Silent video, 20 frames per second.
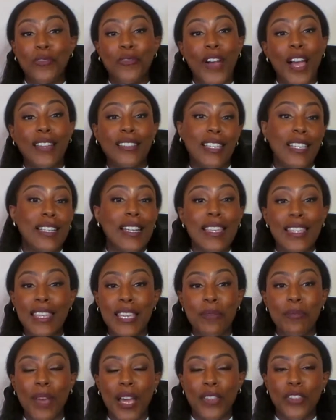to find
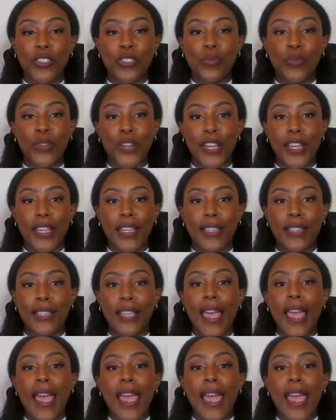anything by this brand,